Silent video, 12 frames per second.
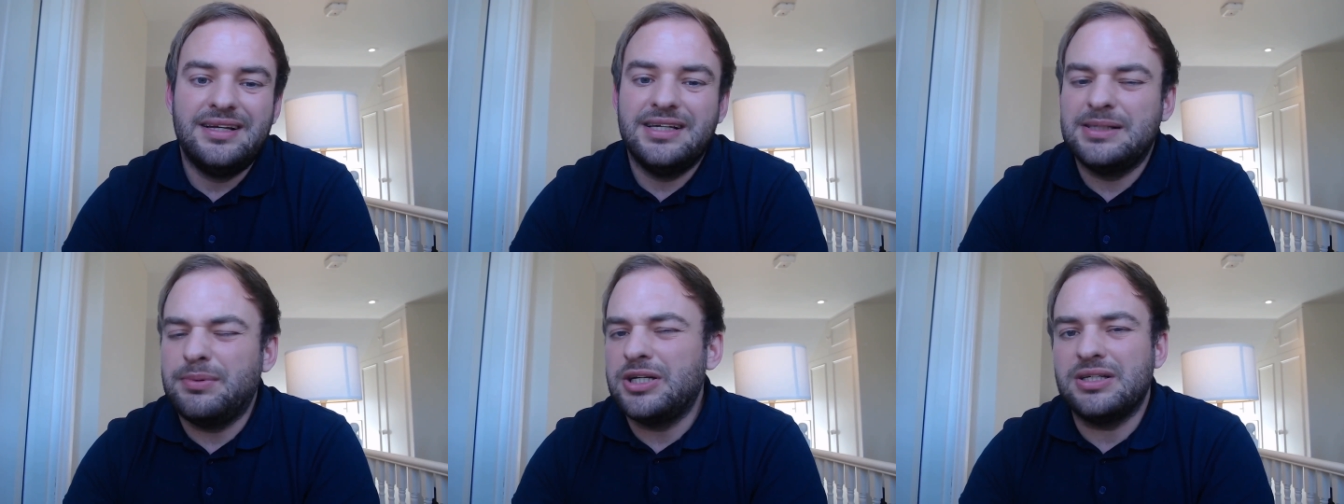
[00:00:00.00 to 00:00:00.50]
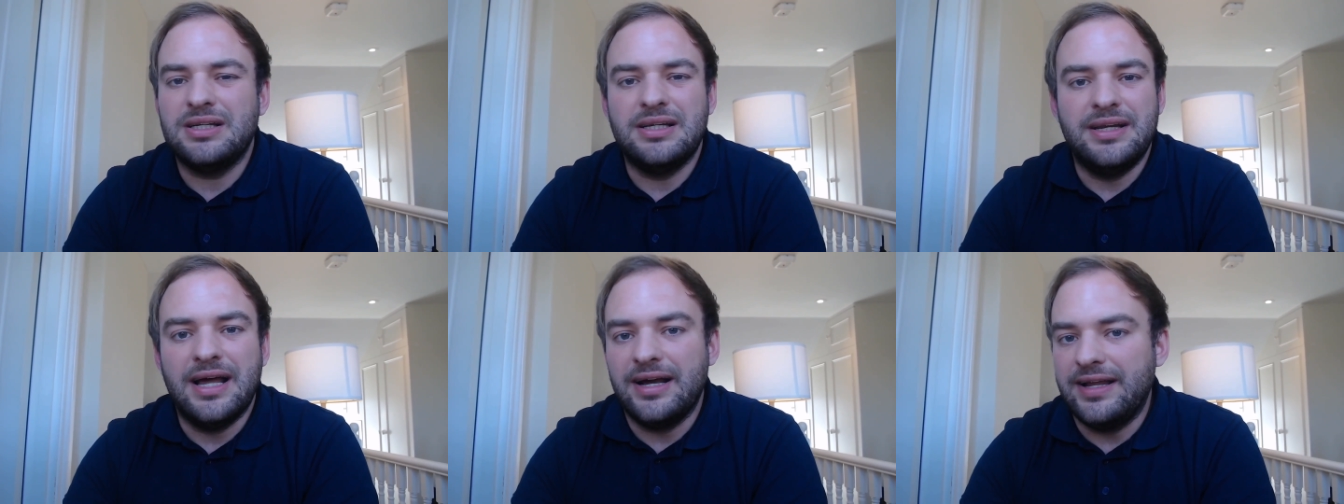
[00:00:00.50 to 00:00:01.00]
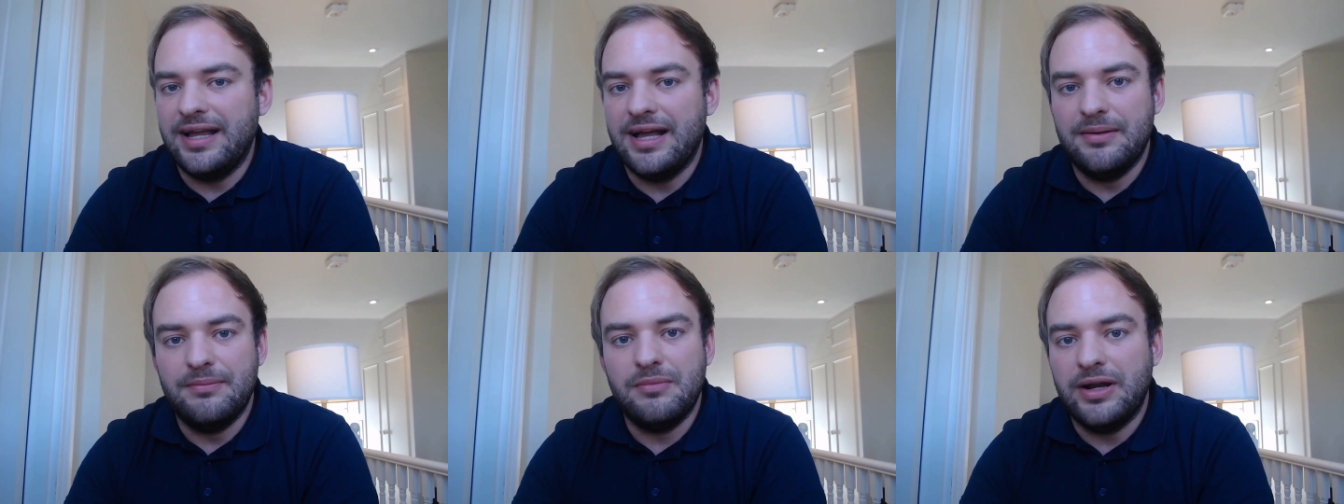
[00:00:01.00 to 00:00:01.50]
especially 9
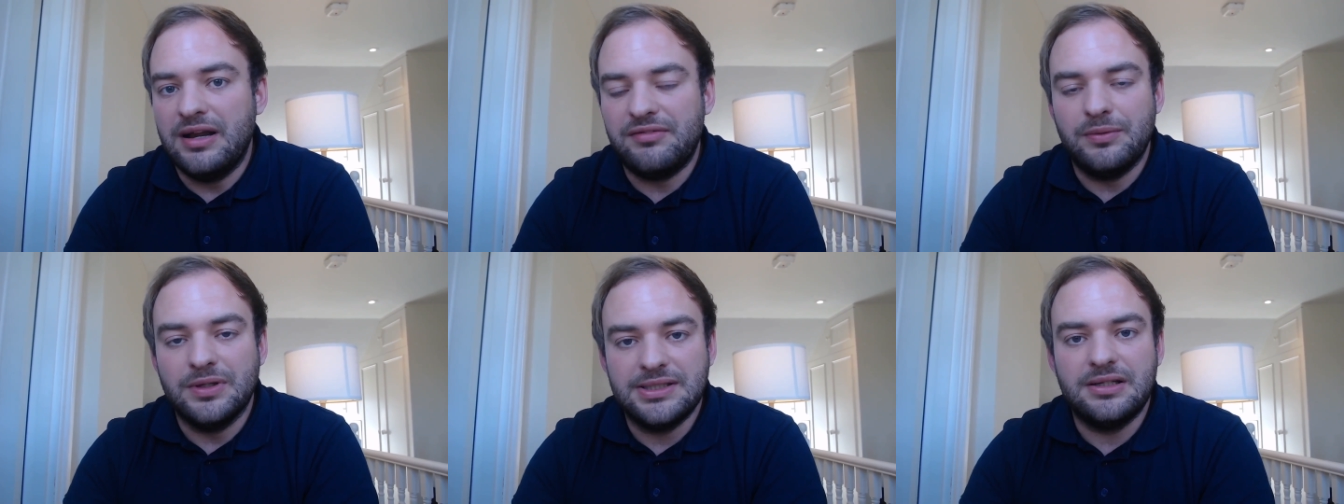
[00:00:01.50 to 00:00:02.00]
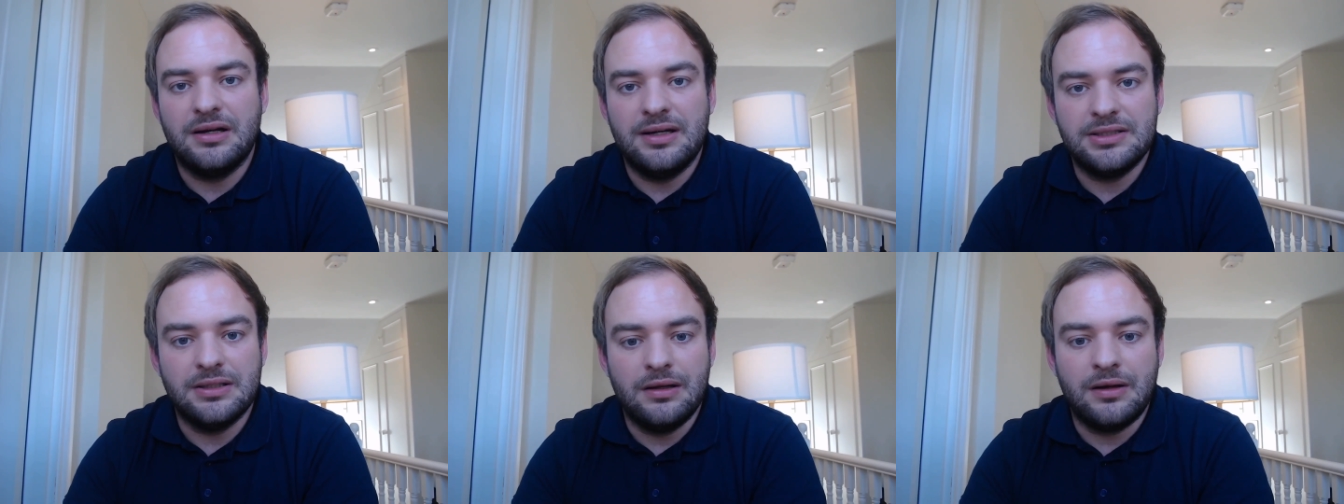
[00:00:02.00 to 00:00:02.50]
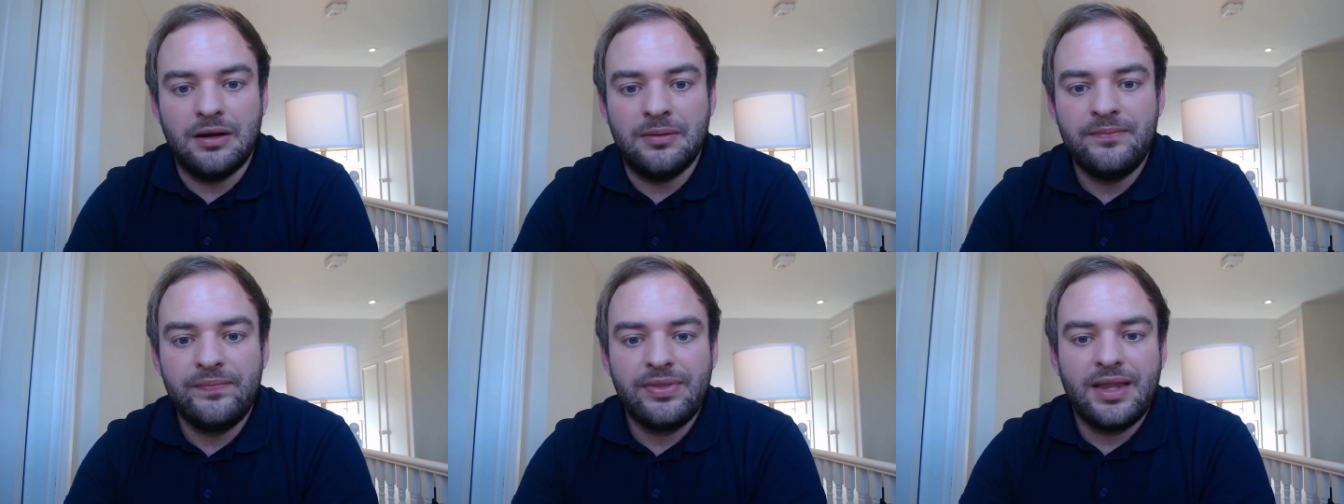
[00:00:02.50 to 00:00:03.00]
a.m. when everyone's starting to log on.